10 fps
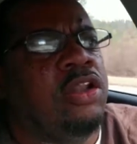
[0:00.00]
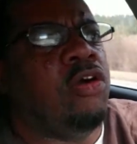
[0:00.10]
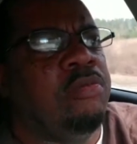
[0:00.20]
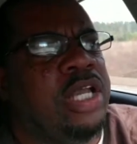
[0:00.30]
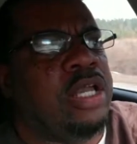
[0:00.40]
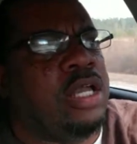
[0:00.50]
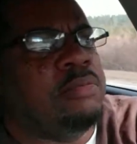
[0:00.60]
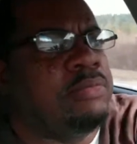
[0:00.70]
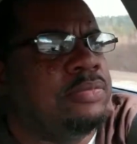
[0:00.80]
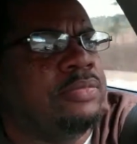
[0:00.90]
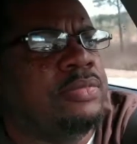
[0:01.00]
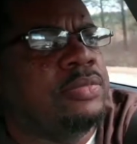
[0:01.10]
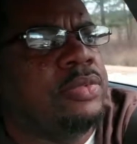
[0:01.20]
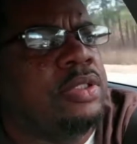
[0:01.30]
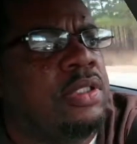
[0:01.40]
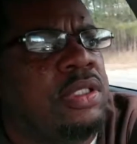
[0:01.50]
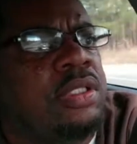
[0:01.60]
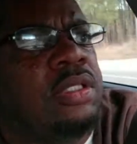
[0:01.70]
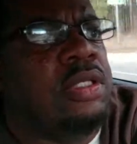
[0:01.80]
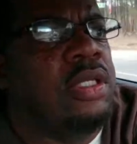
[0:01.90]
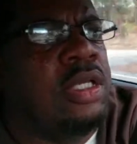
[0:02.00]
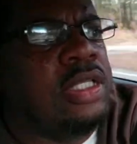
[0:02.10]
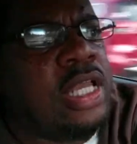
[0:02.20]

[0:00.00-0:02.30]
No, ma'am.